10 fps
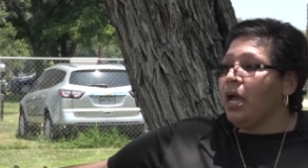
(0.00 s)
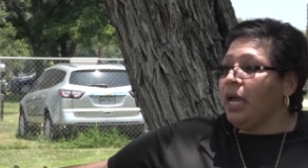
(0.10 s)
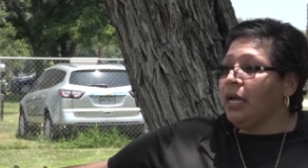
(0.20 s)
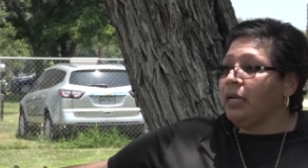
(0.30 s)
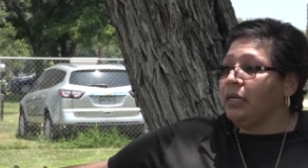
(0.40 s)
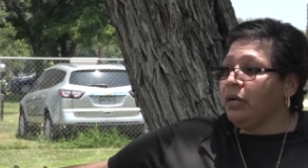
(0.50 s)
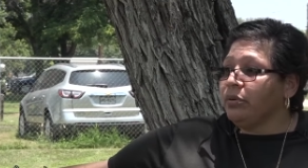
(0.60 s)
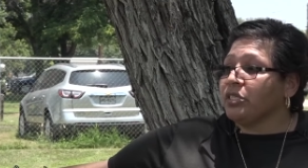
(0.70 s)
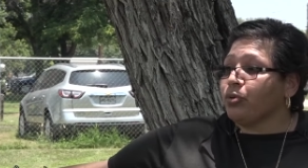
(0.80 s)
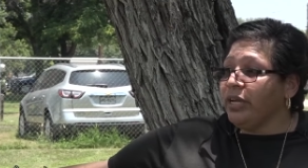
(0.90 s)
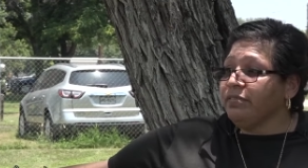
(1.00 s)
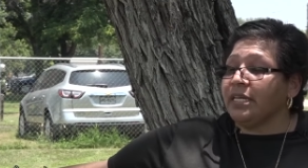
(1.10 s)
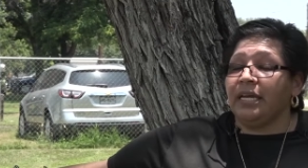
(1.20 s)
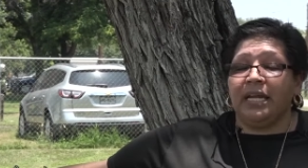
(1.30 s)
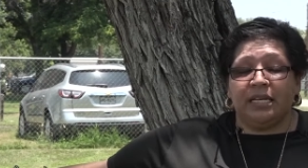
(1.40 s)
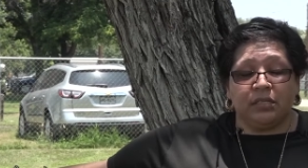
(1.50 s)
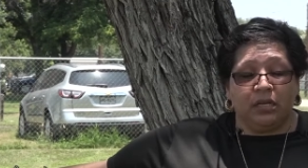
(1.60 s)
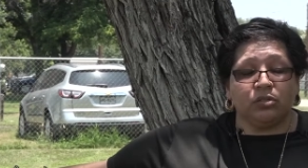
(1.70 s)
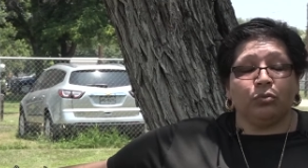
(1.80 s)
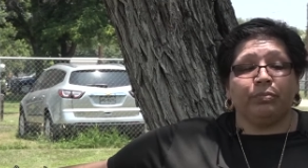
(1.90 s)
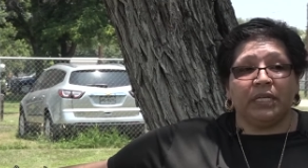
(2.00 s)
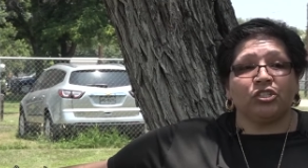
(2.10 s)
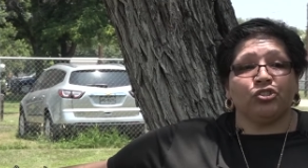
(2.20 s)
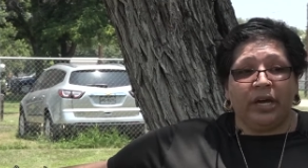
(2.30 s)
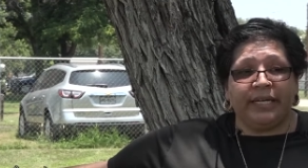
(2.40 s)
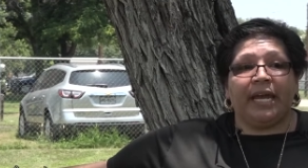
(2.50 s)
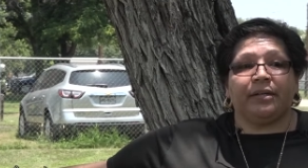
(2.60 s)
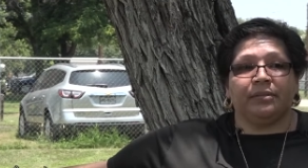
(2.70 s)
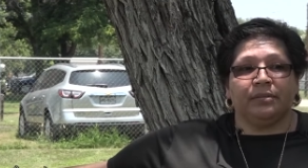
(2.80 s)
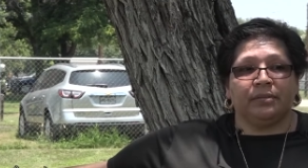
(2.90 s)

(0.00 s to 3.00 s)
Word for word: And Larry's gravesite has also been shot at.